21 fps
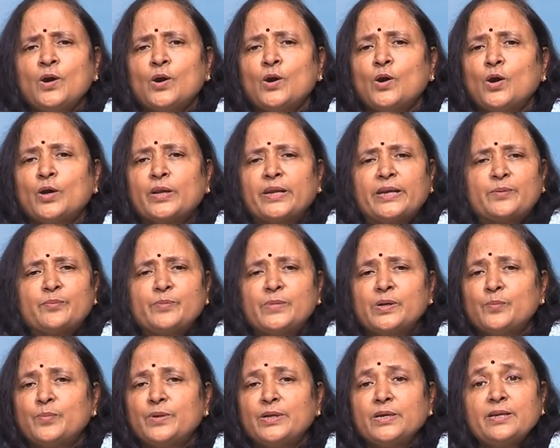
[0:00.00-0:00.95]
or it may
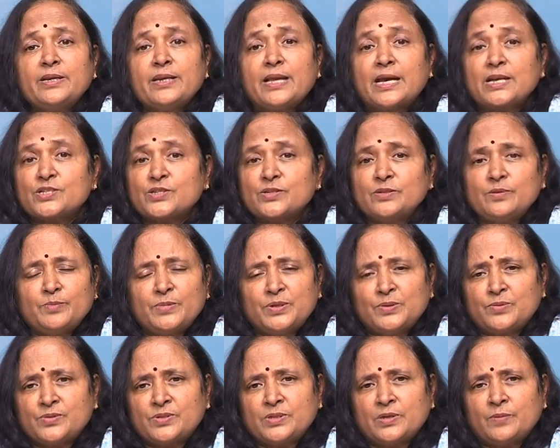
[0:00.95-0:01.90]
be a national
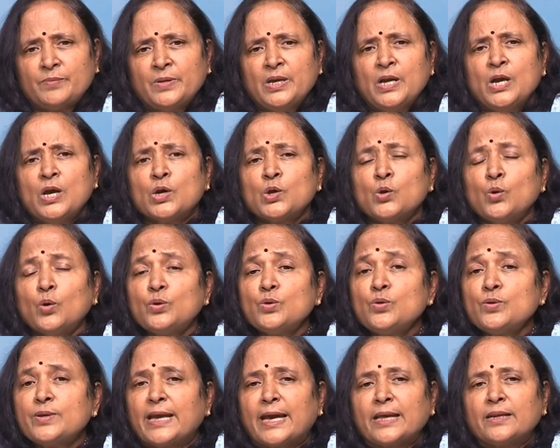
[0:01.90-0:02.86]
museum. Go to
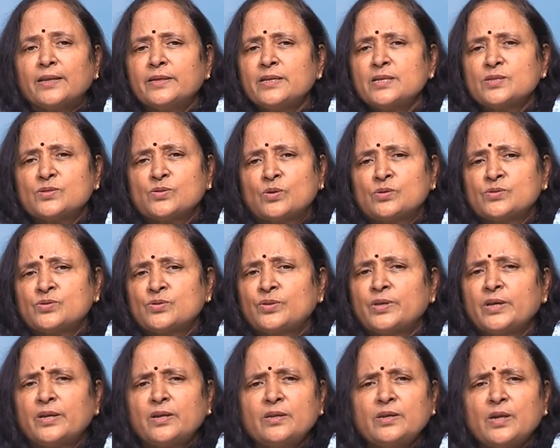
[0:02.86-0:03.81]
galleries also.
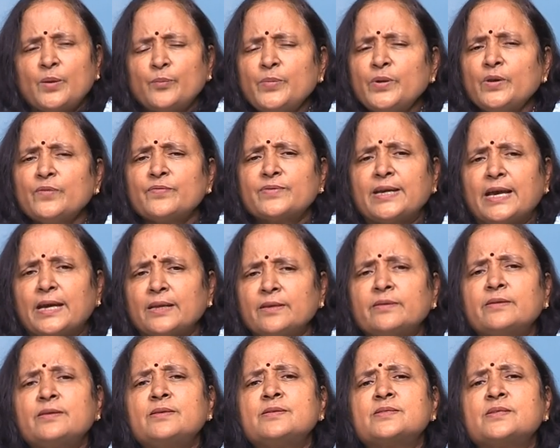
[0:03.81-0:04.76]
There are a number of
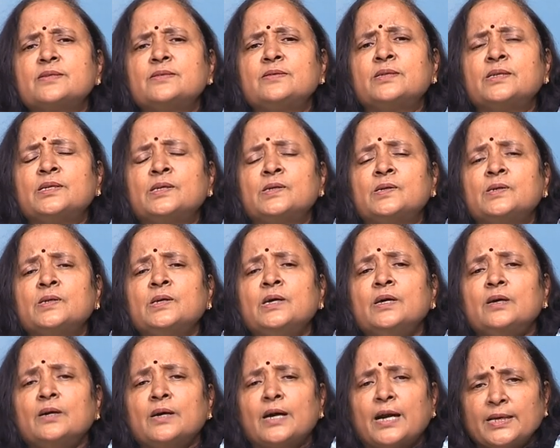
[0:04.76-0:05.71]
galleries in
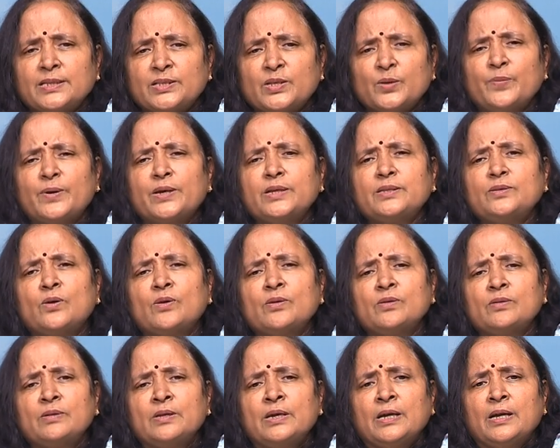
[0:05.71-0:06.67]
Hyderabad,
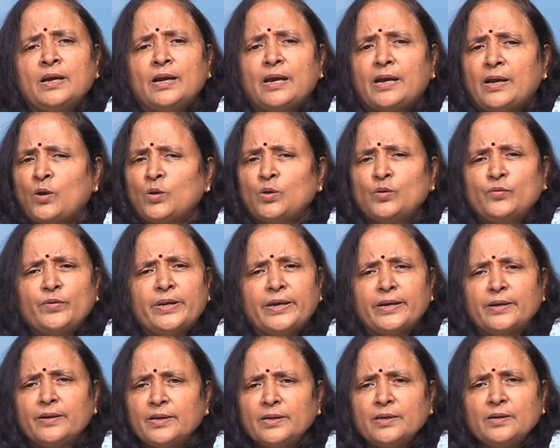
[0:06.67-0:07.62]
all over
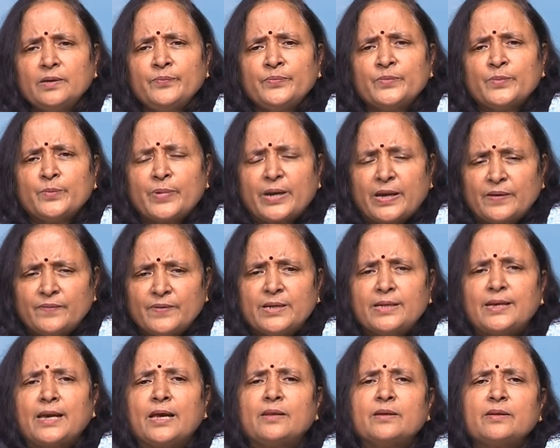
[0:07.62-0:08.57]
India, private
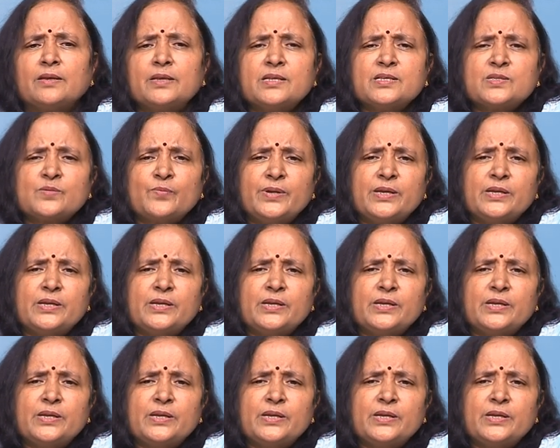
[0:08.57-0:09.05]
galleries